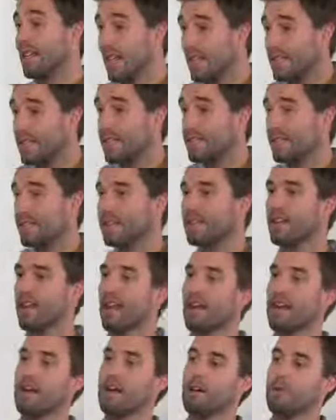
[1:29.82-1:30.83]
cases.
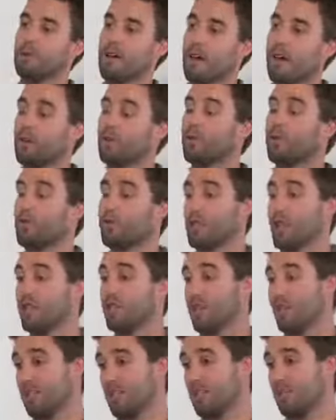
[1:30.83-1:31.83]
I like to
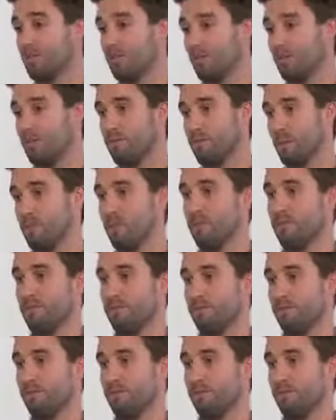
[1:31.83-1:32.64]
exchange ideas with people.